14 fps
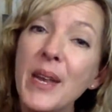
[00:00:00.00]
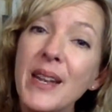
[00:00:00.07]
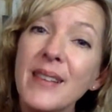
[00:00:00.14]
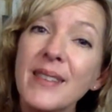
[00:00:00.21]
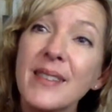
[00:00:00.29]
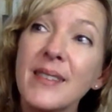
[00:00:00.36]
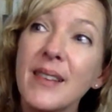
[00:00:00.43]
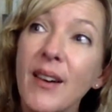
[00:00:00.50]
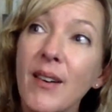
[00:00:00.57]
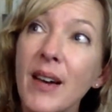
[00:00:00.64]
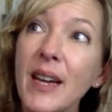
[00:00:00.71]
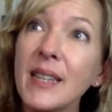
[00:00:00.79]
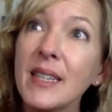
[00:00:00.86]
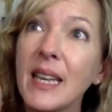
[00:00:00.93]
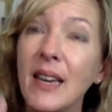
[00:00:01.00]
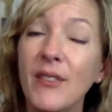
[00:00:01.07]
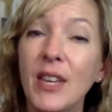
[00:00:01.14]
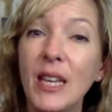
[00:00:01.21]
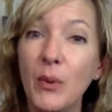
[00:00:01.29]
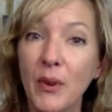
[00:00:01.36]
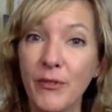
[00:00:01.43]
But it's not
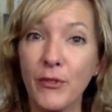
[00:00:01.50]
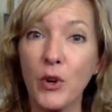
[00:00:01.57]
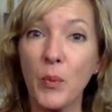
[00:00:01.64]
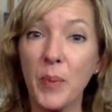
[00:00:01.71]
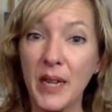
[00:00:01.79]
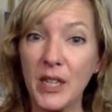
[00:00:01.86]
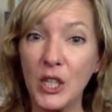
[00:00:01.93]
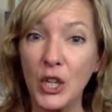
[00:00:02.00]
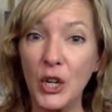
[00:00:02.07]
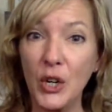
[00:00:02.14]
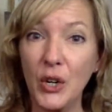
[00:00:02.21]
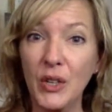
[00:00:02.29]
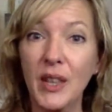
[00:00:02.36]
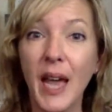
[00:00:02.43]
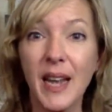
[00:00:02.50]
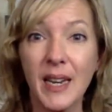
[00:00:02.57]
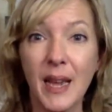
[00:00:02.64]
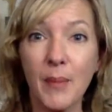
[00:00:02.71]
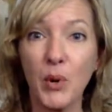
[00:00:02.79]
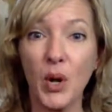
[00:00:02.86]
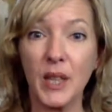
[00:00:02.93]
giving you a full picture.
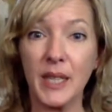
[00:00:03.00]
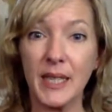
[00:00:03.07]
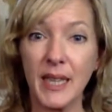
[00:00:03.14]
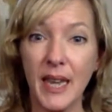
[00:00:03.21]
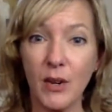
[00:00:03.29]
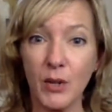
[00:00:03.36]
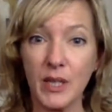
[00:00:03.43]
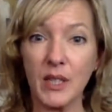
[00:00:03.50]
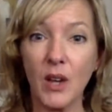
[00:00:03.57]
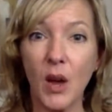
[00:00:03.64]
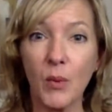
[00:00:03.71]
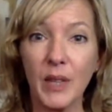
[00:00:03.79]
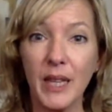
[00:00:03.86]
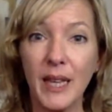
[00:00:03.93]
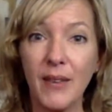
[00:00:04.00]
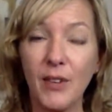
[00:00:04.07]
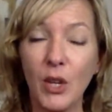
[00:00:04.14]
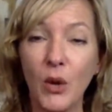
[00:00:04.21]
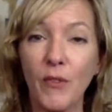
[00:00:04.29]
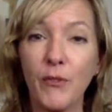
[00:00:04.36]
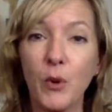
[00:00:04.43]
That number on the scale is not really
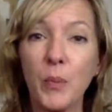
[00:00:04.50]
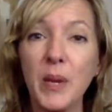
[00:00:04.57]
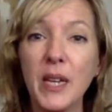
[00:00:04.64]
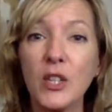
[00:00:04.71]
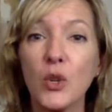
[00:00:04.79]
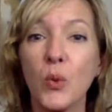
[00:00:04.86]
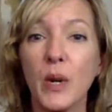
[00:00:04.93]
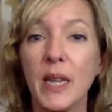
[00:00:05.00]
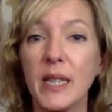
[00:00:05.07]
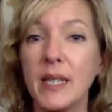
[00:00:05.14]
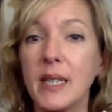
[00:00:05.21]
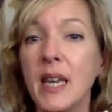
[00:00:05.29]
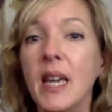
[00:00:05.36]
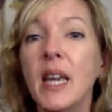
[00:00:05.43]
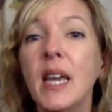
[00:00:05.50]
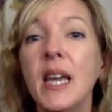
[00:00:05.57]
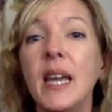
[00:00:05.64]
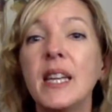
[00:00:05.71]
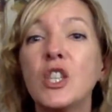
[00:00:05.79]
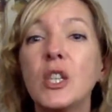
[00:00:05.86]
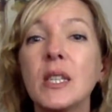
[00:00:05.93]
giving you a full picture. What it's
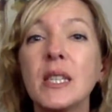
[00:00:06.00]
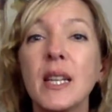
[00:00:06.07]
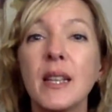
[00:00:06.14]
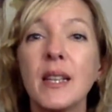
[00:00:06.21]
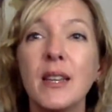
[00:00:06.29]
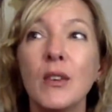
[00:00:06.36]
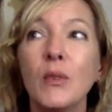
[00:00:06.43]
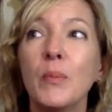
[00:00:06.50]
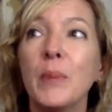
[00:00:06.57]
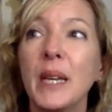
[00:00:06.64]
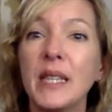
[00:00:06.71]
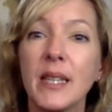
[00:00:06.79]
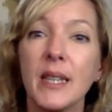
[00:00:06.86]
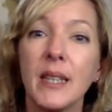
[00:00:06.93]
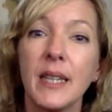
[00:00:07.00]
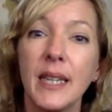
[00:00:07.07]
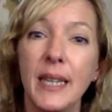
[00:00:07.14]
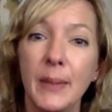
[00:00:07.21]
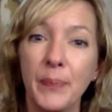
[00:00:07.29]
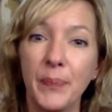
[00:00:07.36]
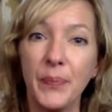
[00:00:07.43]
it's just telling you
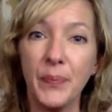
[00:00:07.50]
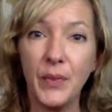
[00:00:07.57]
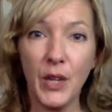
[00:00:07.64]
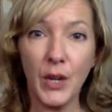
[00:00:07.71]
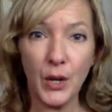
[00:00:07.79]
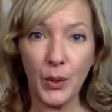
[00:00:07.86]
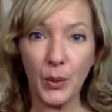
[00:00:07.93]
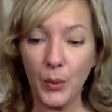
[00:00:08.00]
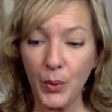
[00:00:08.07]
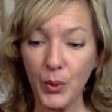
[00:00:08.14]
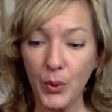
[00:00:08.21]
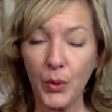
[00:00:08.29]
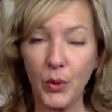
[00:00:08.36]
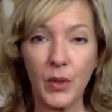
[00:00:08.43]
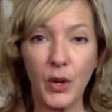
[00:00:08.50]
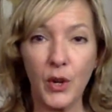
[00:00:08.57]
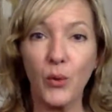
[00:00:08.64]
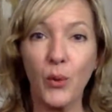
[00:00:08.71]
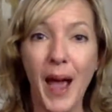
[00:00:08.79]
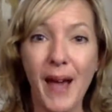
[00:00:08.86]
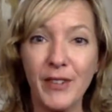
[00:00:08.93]
basically you know,
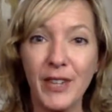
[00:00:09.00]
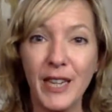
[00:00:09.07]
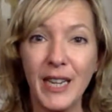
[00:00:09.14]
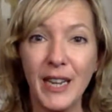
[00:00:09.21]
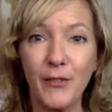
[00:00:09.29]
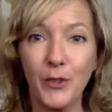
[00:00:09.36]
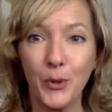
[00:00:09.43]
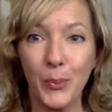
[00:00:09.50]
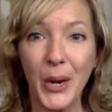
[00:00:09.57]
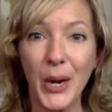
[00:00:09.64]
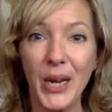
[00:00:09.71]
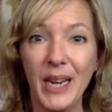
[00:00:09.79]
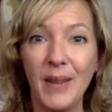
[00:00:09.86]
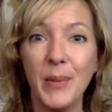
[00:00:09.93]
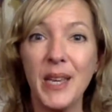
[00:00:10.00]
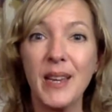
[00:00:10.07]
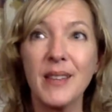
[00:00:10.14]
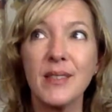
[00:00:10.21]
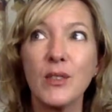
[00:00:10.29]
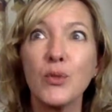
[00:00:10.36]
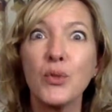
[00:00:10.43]
the gravity of your body
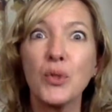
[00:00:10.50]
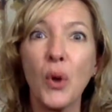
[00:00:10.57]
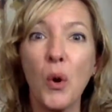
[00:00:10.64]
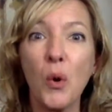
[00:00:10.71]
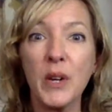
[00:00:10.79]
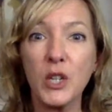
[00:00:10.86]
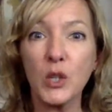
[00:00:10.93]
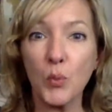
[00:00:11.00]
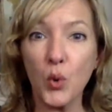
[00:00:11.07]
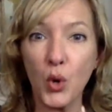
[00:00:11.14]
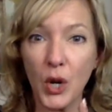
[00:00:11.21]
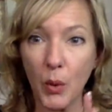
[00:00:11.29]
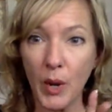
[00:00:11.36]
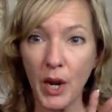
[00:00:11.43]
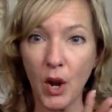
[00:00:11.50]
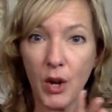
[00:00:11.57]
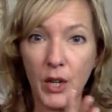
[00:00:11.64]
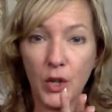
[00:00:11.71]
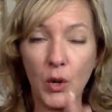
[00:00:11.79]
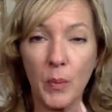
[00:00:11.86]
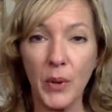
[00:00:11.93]
because there's so much more going
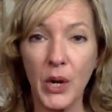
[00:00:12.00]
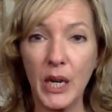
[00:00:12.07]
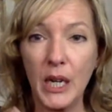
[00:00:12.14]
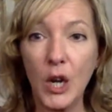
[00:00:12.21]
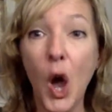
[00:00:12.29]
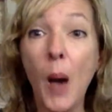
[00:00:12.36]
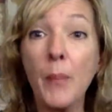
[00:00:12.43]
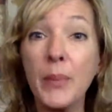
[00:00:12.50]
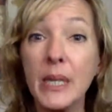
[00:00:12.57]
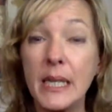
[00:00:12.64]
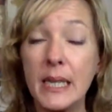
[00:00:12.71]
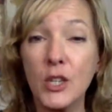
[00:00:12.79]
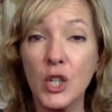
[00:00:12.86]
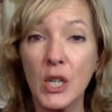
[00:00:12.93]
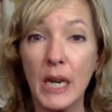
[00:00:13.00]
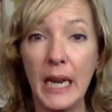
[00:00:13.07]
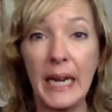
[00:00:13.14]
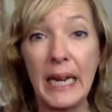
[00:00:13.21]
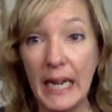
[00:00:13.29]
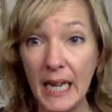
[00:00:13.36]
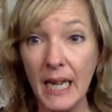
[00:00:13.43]
on in your body composition
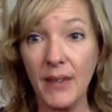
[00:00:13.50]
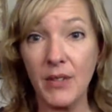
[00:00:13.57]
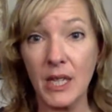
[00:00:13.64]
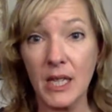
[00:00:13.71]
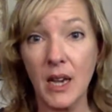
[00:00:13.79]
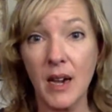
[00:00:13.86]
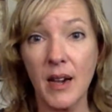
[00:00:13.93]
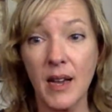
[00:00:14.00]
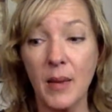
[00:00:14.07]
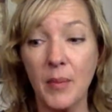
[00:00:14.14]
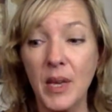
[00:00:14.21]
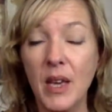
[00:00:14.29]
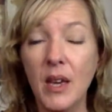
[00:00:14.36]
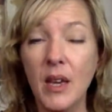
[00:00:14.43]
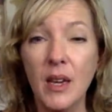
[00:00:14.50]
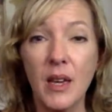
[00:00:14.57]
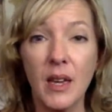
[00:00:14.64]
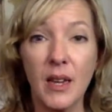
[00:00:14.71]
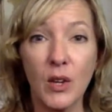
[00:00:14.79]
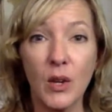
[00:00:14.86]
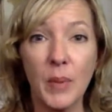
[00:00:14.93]
at any given time.
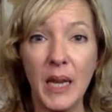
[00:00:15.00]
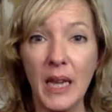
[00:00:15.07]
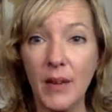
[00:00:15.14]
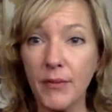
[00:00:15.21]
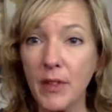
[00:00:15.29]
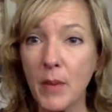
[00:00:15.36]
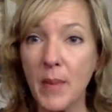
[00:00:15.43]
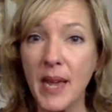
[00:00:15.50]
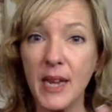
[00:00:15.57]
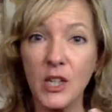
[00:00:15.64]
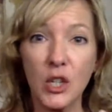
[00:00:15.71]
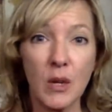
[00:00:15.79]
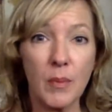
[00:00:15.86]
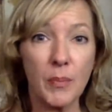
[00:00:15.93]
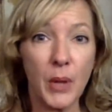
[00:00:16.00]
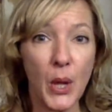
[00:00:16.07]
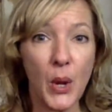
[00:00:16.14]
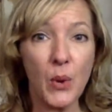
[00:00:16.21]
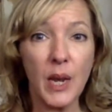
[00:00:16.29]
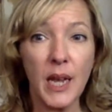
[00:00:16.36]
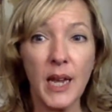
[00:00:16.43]
It could be inflammation,
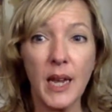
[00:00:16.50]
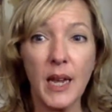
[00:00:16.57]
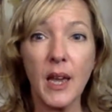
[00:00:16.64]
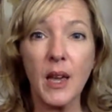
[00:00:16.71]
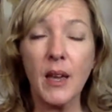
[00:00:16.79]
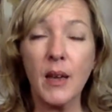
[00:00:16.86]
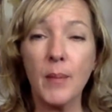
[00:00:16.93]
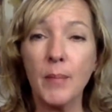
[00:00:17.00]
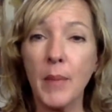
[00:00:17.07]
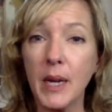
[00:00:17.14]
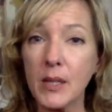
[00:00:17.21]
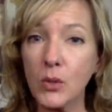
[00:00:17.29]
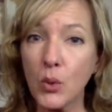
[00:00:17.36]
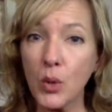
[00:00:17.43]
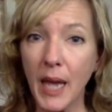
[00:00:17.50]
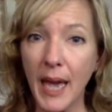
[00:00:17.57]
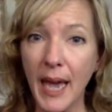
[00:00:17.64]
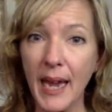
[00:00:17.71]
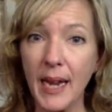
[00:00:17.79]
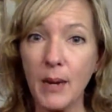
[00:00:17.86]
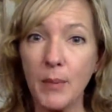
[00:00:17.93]
bloating, muscle
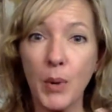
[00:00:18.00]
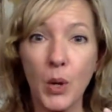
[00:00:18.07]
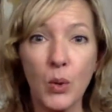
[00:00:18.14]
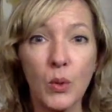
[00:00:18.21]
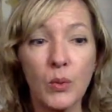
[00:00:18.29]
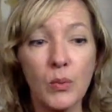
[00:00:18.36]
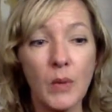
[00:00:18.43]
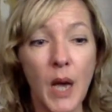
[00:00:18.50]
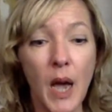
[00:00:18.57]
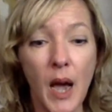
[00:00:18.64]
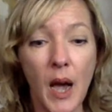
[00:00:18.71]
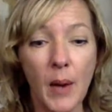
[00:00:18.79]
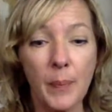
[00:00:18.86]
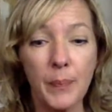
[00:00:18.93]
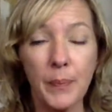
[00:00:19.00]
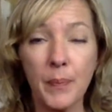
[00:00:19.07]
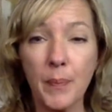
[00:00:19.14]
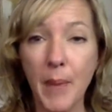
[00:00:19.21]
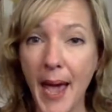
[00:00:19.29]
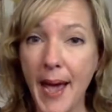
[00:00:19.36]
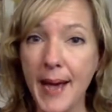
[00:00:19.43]
gain, bone um,
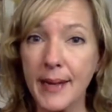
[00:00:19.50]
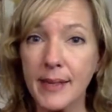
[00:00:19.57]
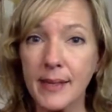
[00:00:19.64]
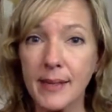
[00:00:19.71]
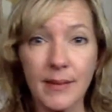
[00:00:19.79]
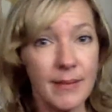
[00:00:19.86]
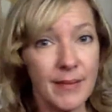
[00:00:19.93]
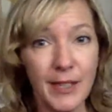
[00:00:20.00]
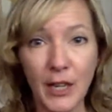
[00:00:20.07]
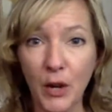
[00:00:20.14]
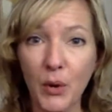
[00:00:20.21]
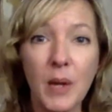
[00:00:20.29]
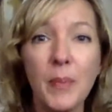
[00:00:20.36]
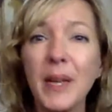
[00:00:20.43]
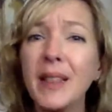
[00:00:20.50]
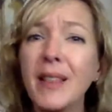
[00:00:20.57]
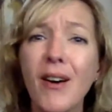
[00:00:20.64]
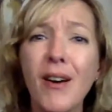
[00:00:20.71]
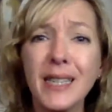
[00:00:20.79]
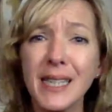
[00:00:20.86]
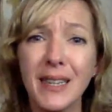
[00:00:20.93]
mass, you know, it could be
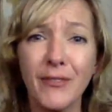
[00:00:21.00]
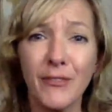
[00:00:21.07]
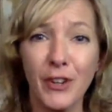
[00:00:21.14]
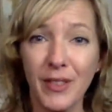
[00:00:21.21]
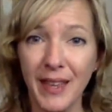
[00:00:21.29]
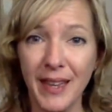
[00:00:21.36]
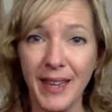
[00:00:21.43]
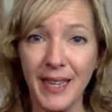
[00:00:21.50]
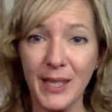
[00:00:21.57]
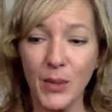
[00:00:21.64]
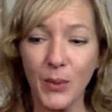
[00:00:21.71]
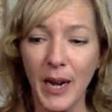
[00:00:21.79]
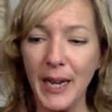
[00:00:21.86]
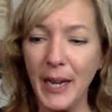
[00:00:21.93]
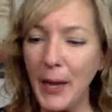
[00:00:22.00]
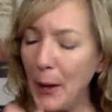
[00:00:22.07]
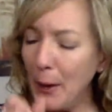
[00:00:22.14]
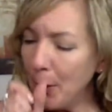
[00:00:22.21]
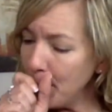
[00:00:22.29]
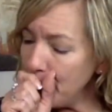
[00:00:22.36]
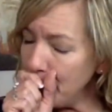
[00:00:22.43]
lots of different things, right?